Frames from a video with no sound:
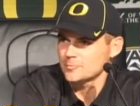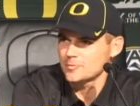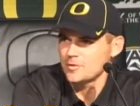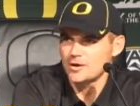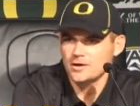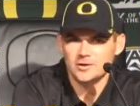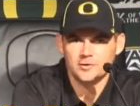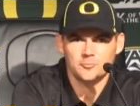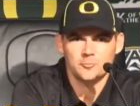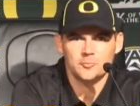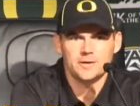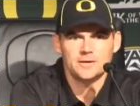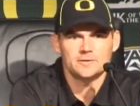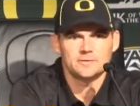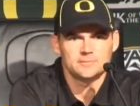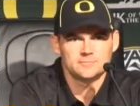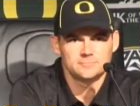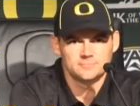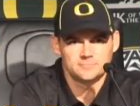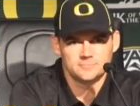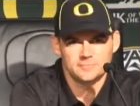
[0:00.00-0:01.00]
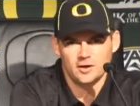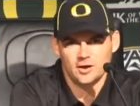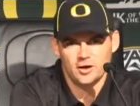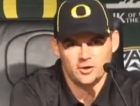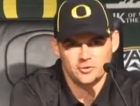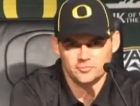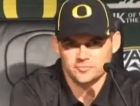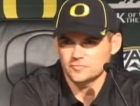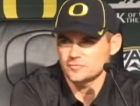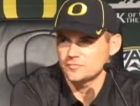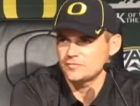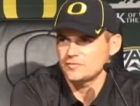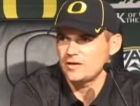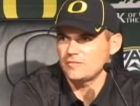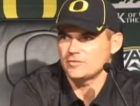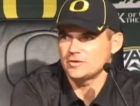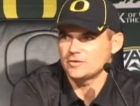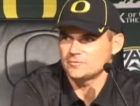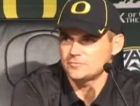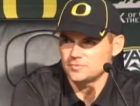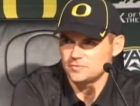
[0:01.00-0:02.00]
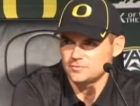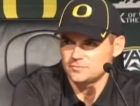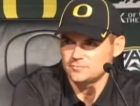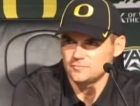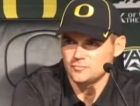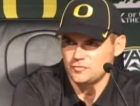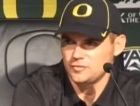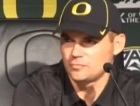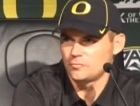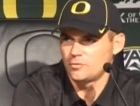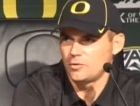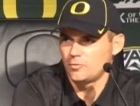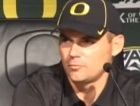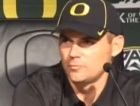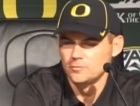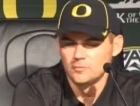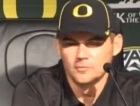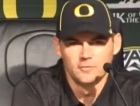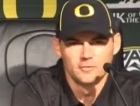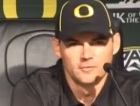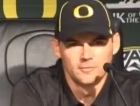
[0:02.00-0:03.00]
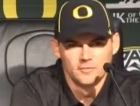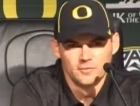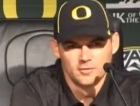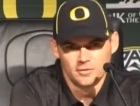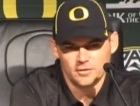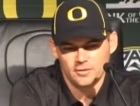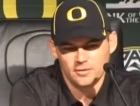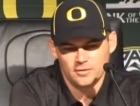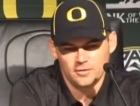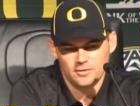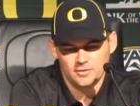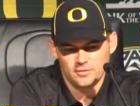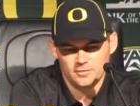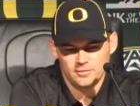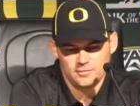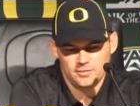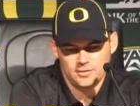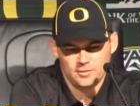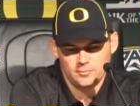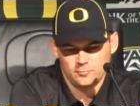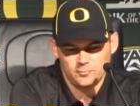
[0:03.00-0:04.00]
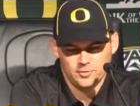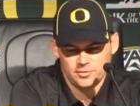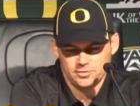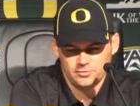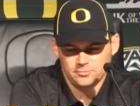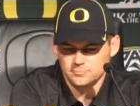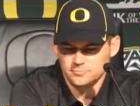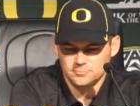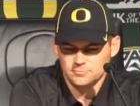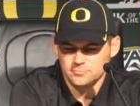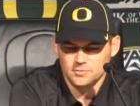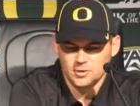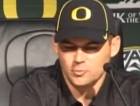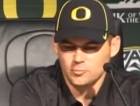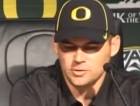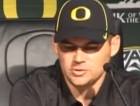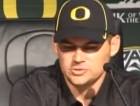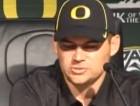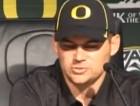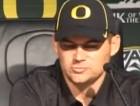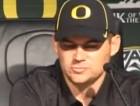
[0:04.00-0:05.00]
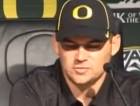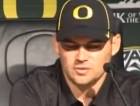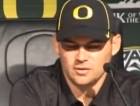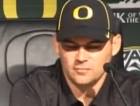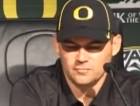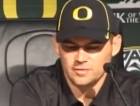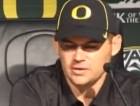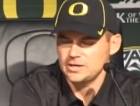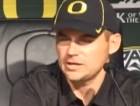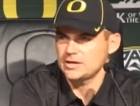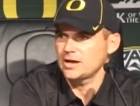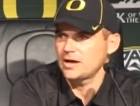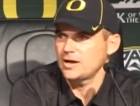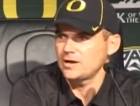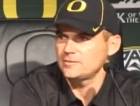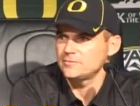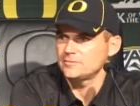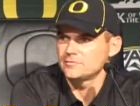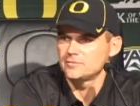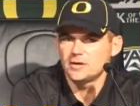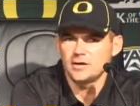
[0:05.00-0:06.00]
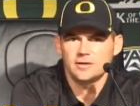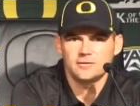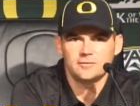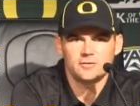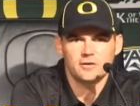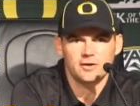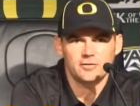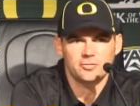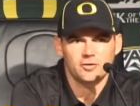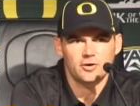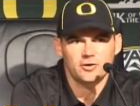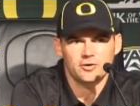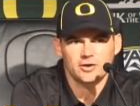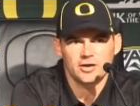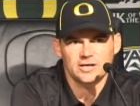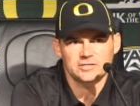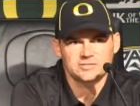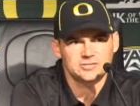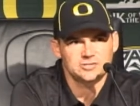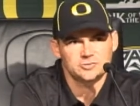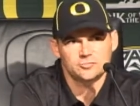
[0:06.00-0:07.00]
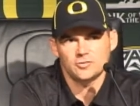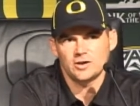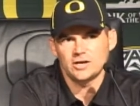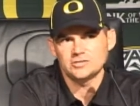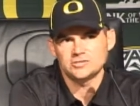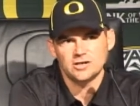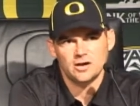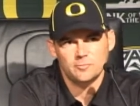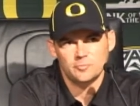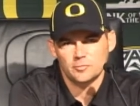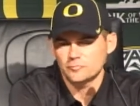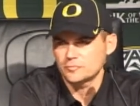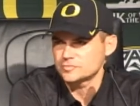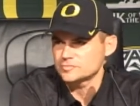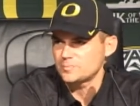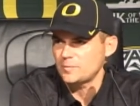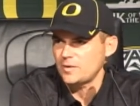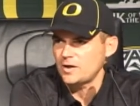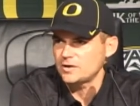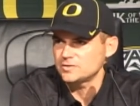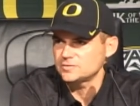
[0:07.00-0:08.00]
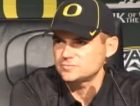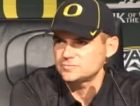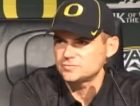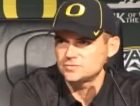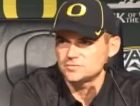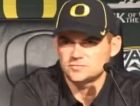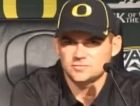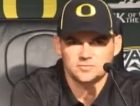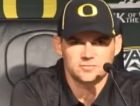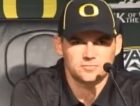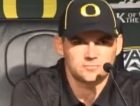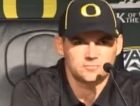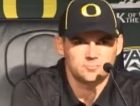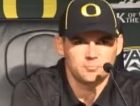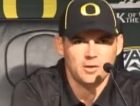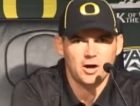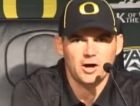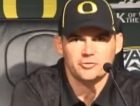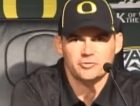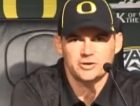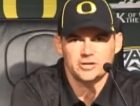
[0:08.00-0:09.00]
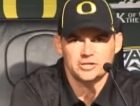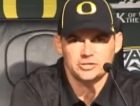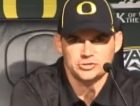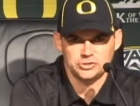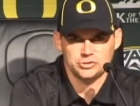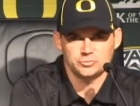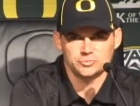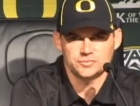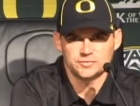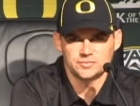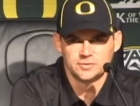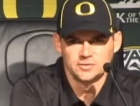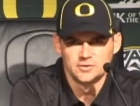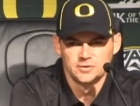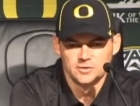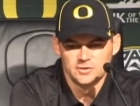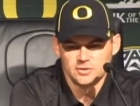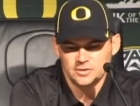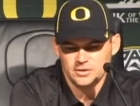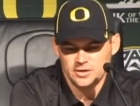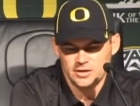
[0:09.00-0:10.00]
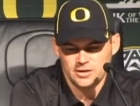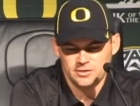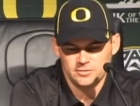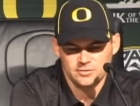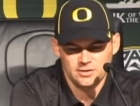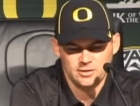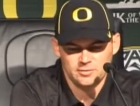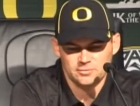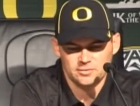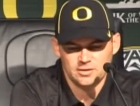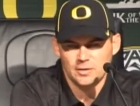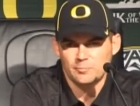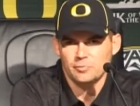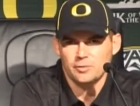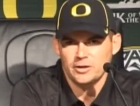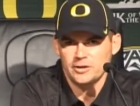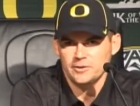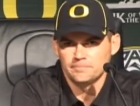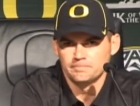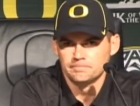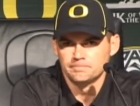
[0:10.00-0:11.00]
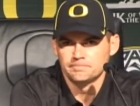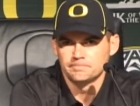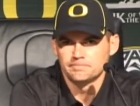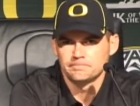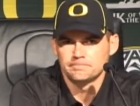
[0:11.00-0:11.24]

We're not going to win 107-0 with no issues of any kind. And I thought our guys did a great job of responding to moderate issues and kept playing.